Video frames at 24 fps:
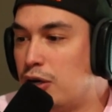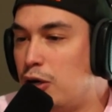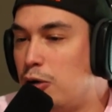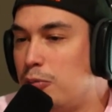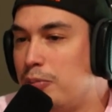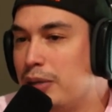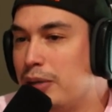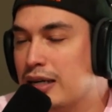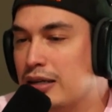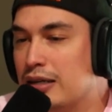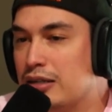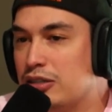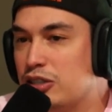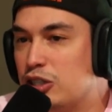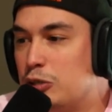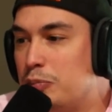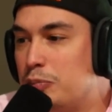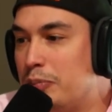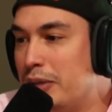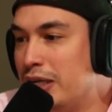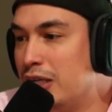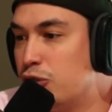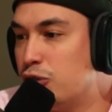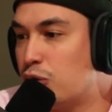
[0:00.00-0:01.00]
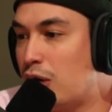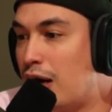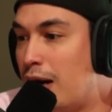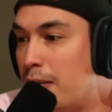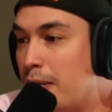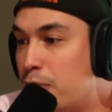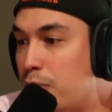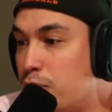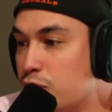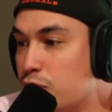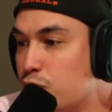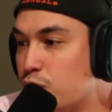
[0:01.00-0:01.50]
because speed drop
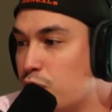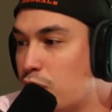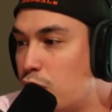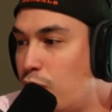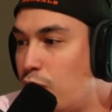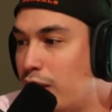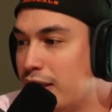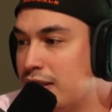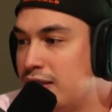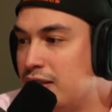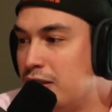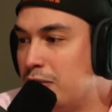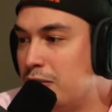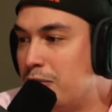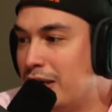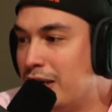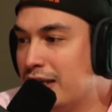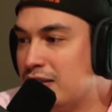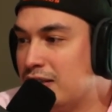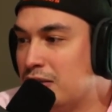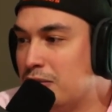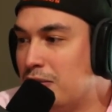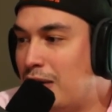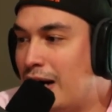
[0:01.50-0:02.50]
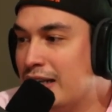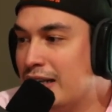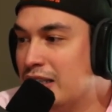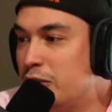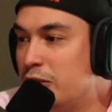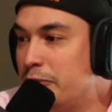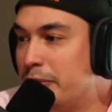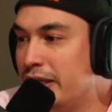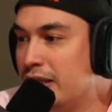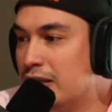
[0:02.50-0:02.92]
was requested by some high speed,